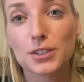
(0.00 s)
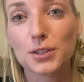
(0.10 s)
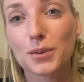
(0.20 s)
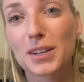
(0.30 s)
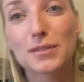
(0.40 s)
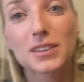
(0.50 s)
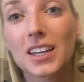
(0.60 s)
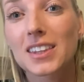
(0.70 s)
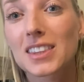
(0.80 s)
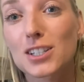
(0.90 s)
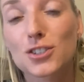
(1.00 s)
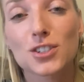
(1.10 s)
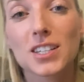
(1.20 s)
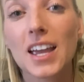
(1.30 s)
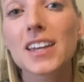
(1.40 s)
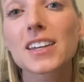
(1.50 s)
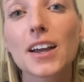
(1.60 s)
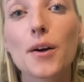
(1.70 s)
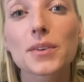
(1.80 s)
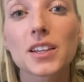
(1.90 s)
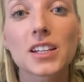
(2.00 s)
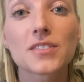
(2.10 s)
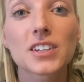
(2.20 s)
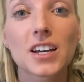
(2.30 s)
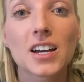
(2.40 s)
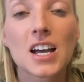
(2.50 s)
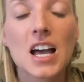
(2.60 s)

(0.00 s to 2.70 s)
So even like this, just hanging out with Olivia,